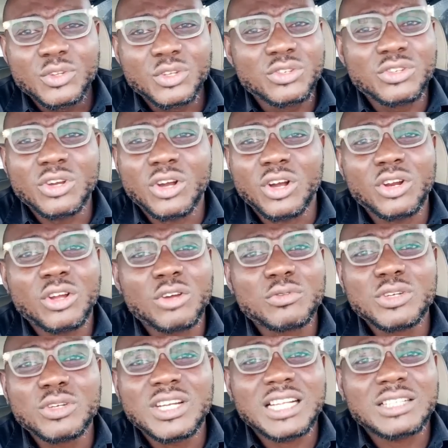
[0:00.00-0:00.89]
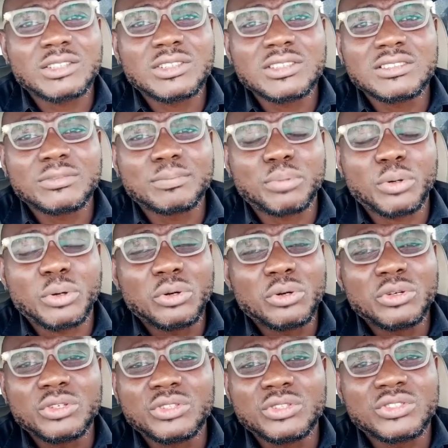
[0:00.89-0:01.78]
You see all of you that is
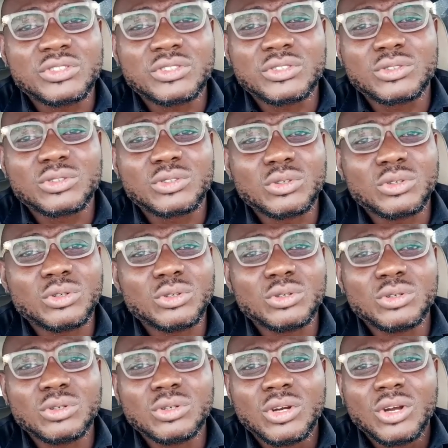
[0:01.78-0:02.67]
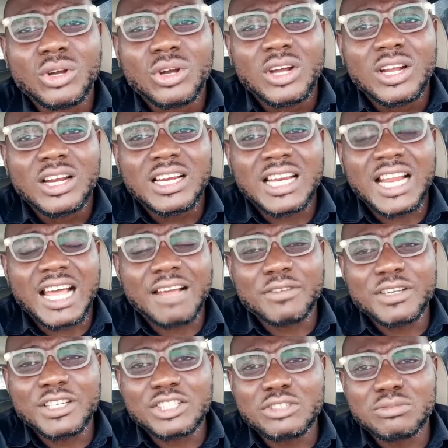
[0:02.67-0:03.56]
posed to
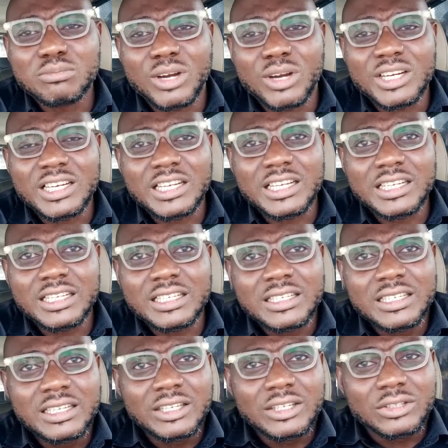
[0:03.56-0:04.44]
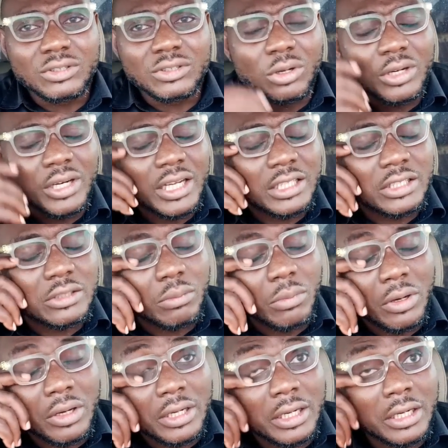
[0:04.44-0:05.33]
lavish money, donate
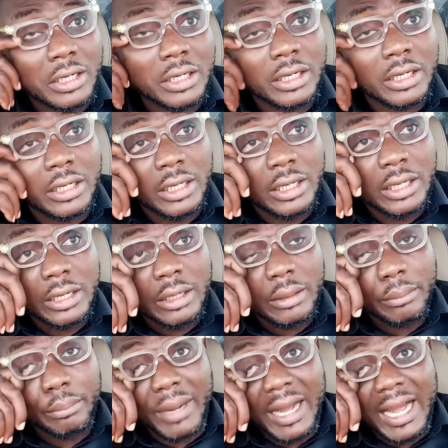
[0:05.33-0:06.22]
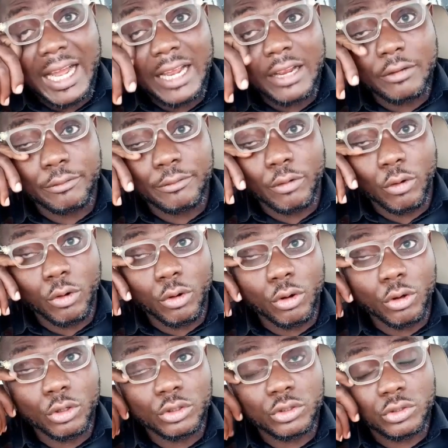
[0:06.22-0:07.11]
money, buy
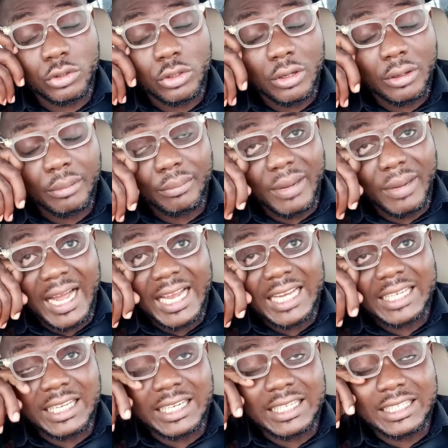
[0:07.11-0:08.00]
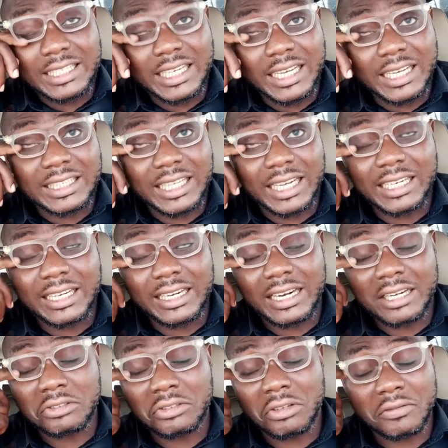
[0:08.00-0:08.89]
vote, buy delegate and the
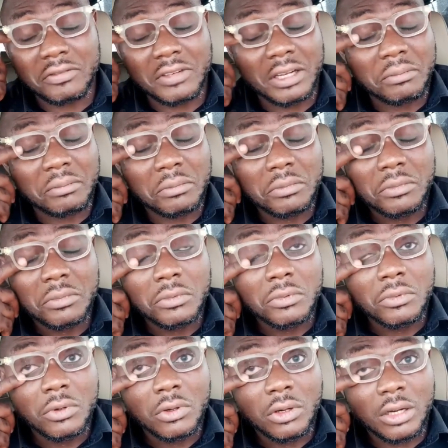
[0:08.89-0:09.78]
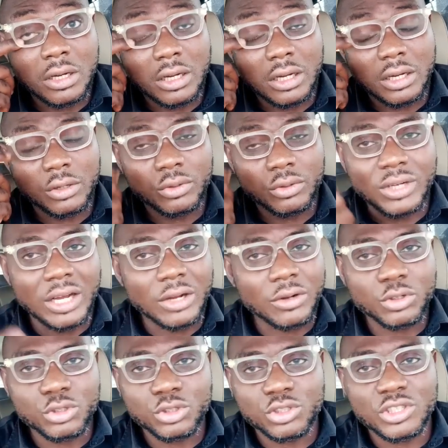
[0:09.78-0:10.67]
rest of them.
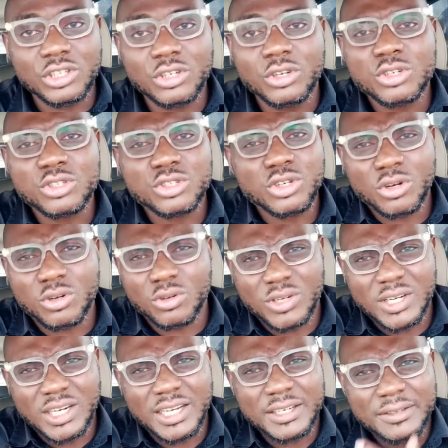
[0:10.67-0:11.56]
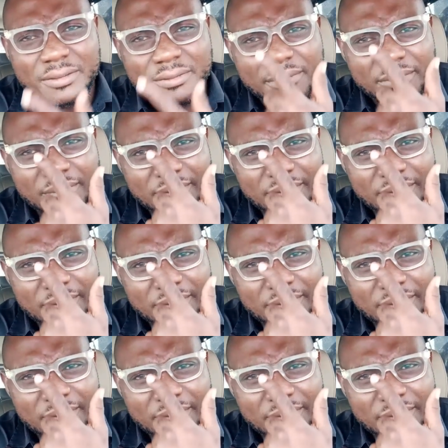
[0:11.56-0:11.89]
It go shock una.